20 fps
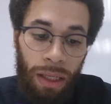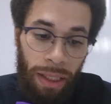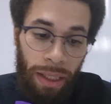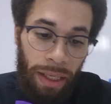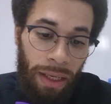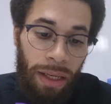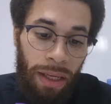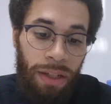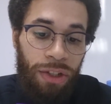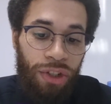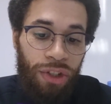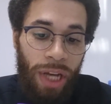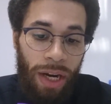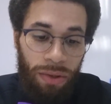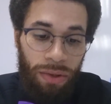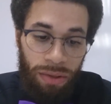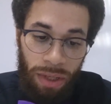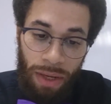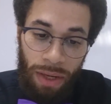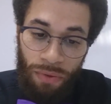getting into
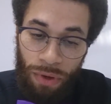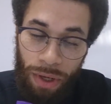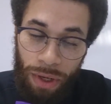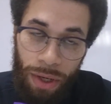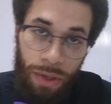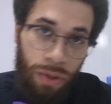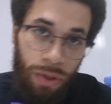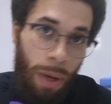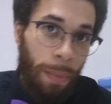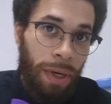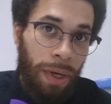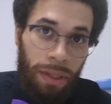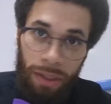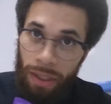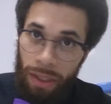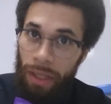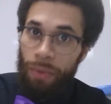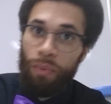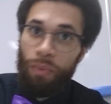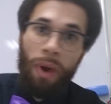chattel slavery here, so I'm going
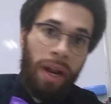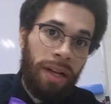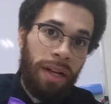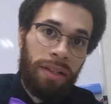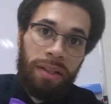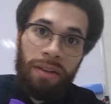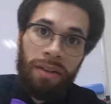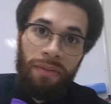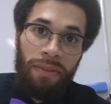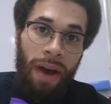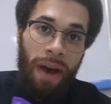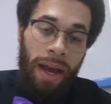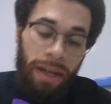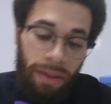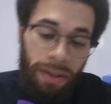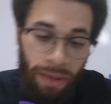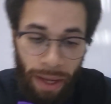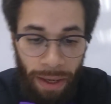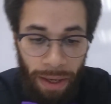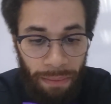to get right into
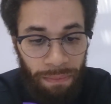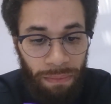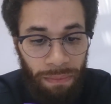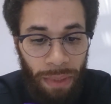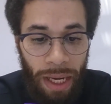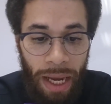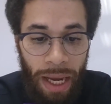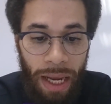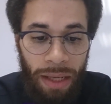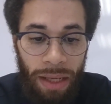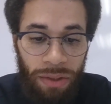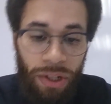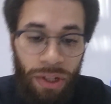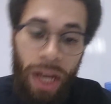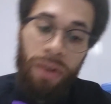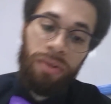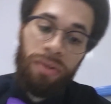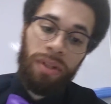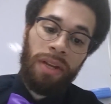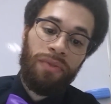defining that. And
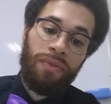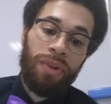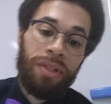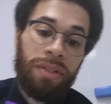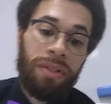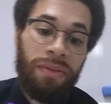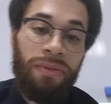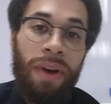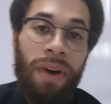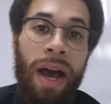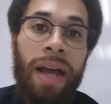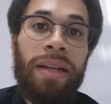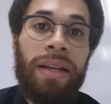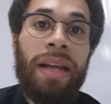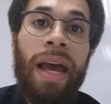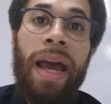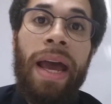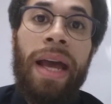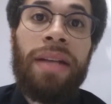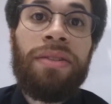chattel slavery is defined
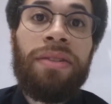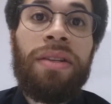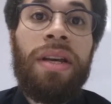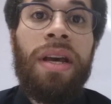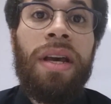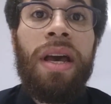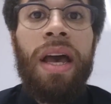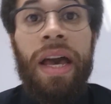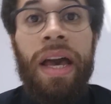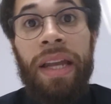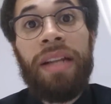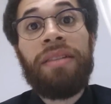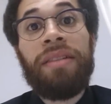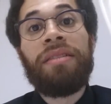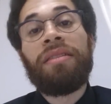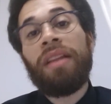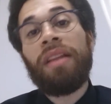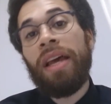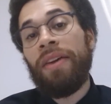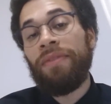as an
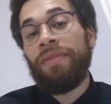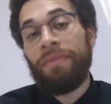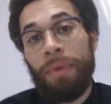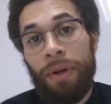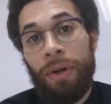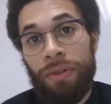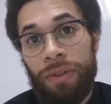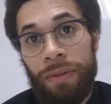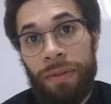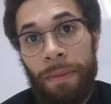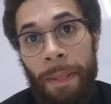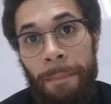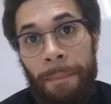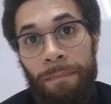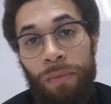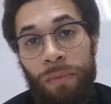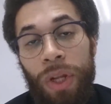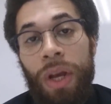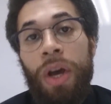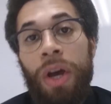enslaved person
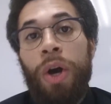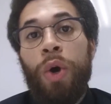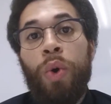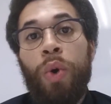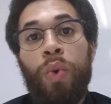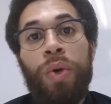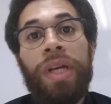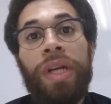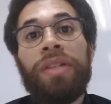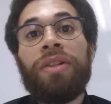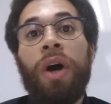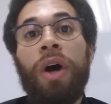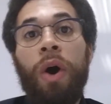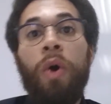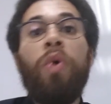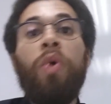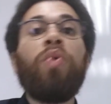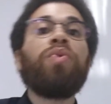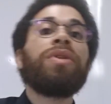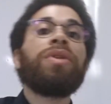who is
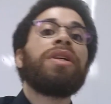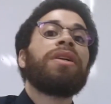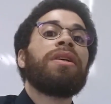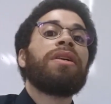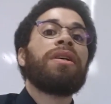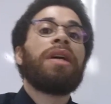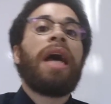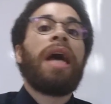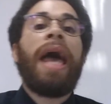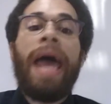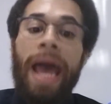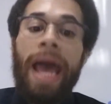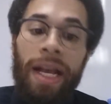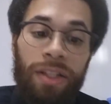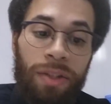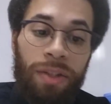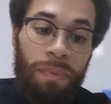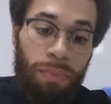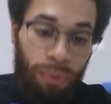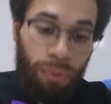owned
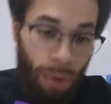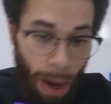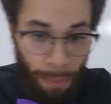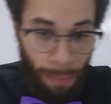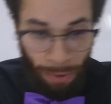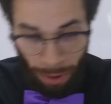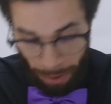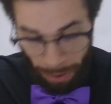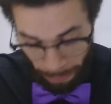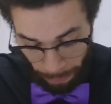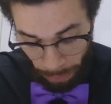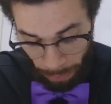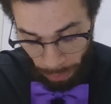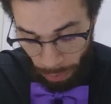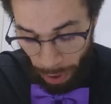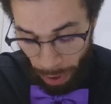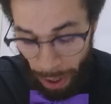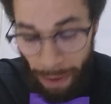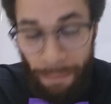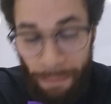as property,
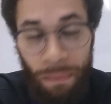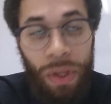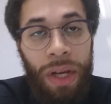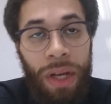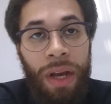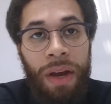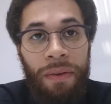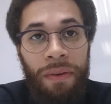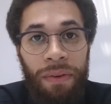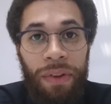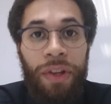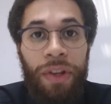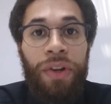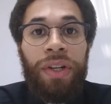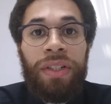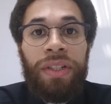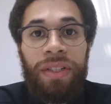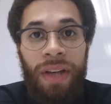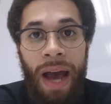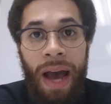okay, for their
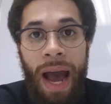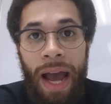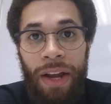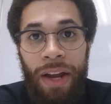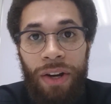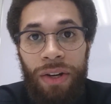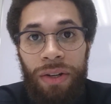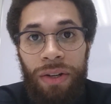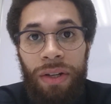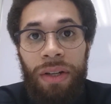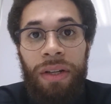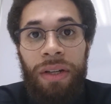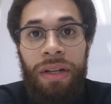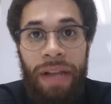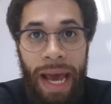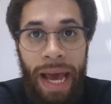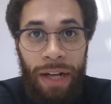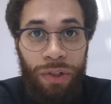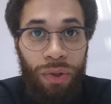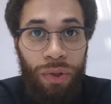entire
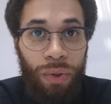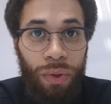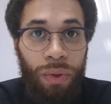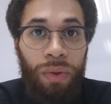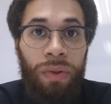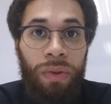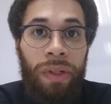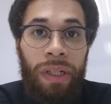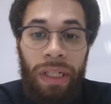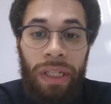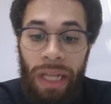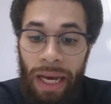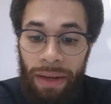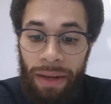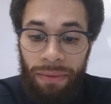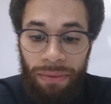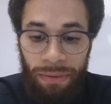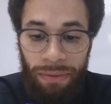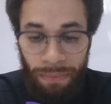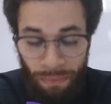natural
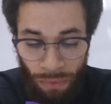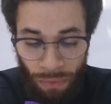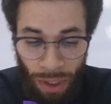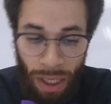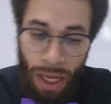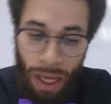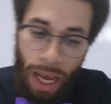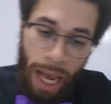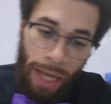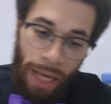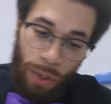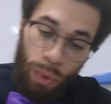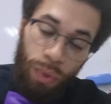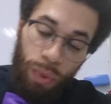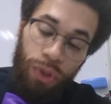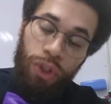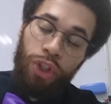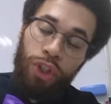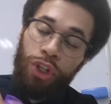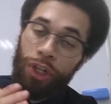life, and
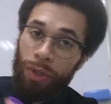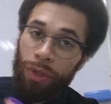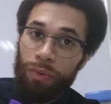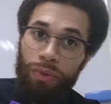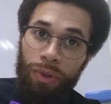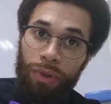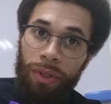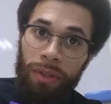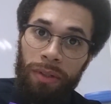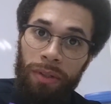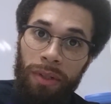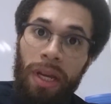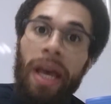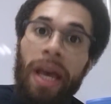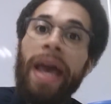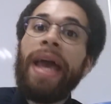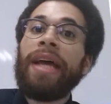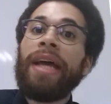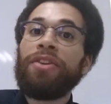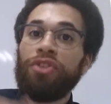whose children
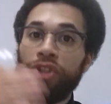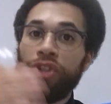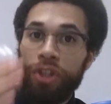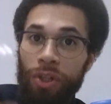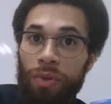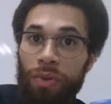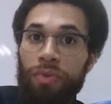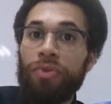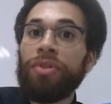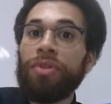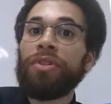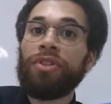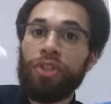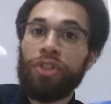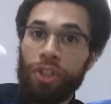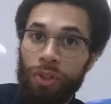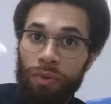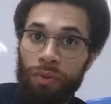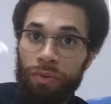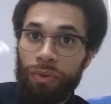and children's
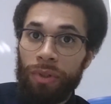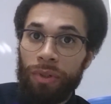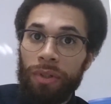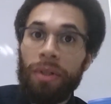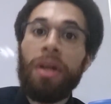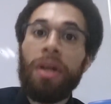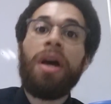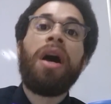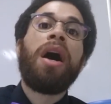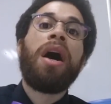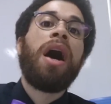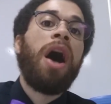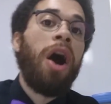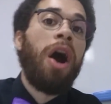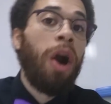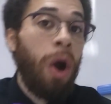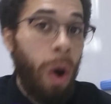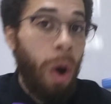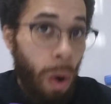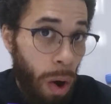children
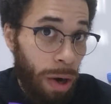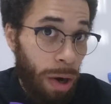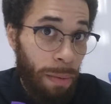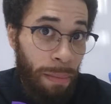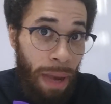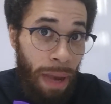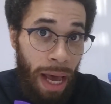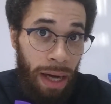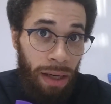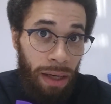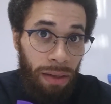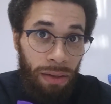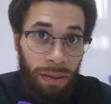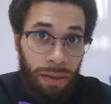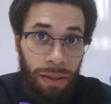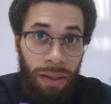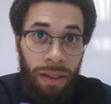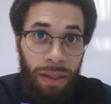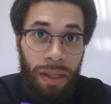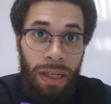are
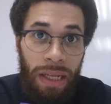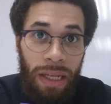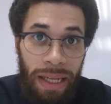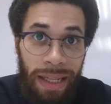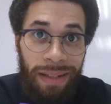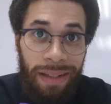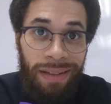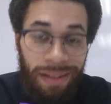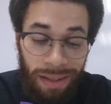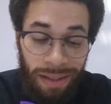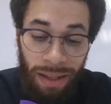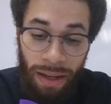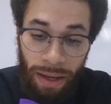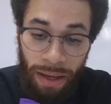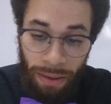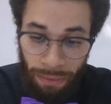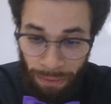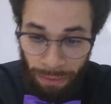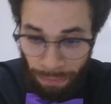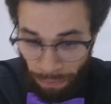automatically
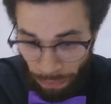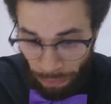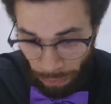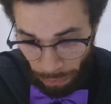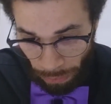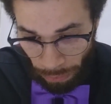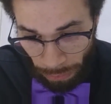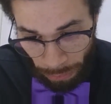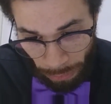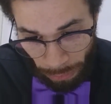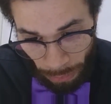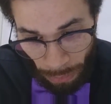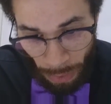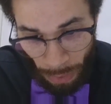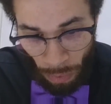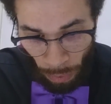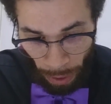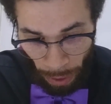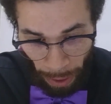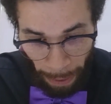enslaved,
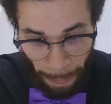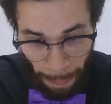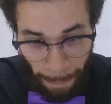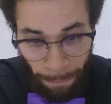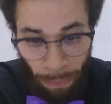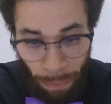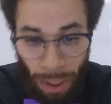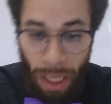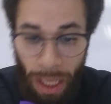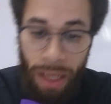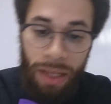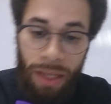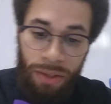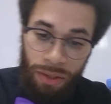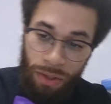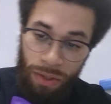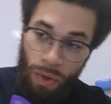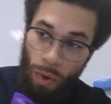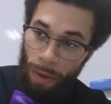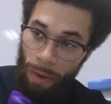okay? And
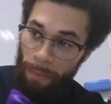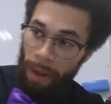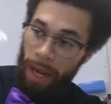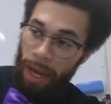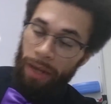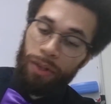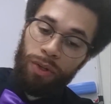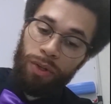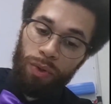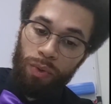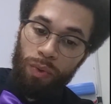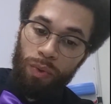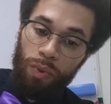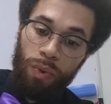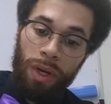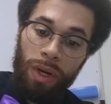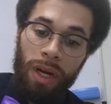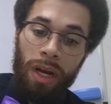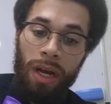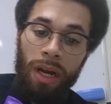this is going back
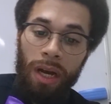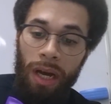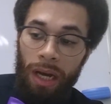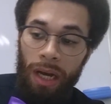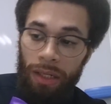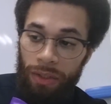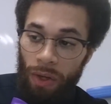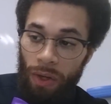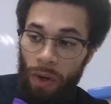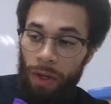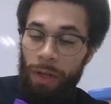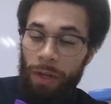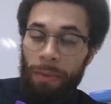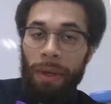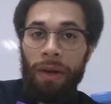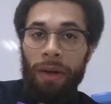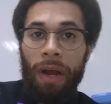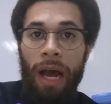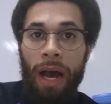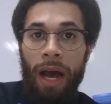to talking
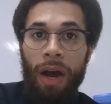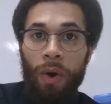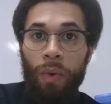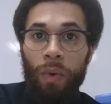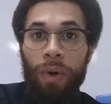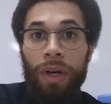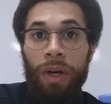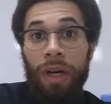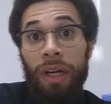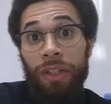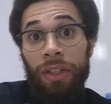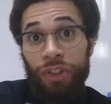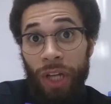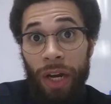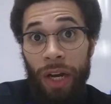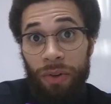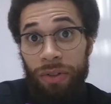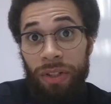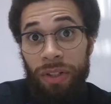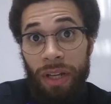about how
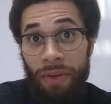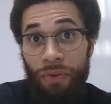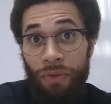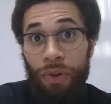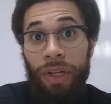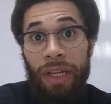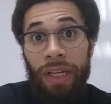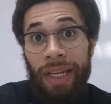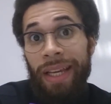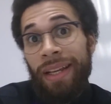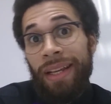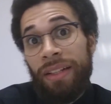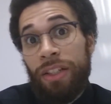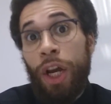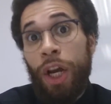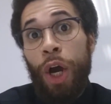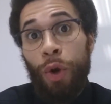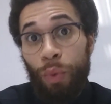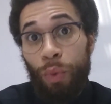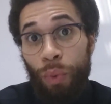chattel slavery
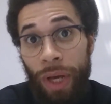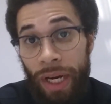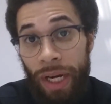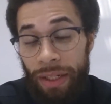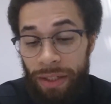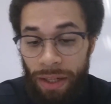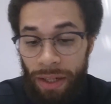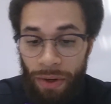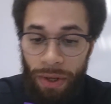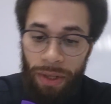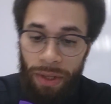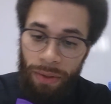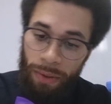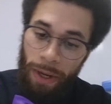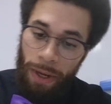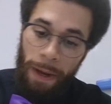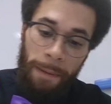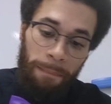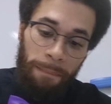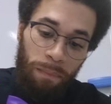is hereditary,
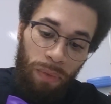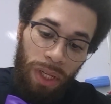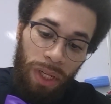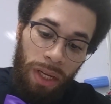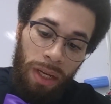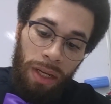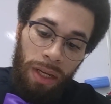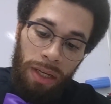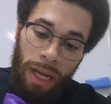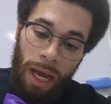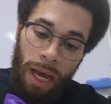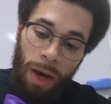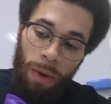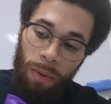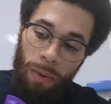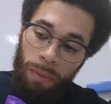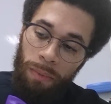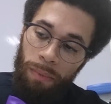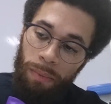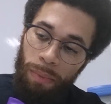okay?
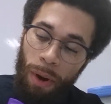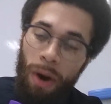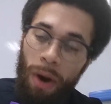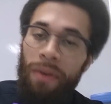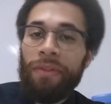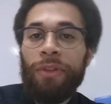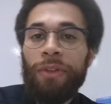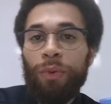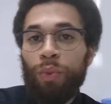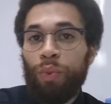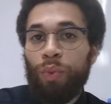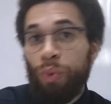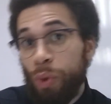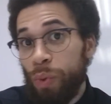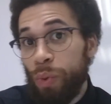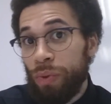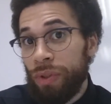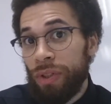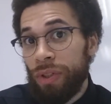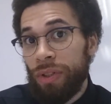Now, part of the
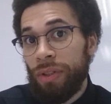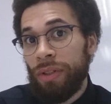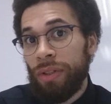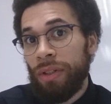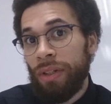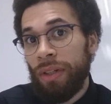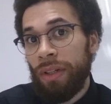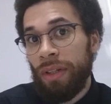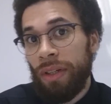roots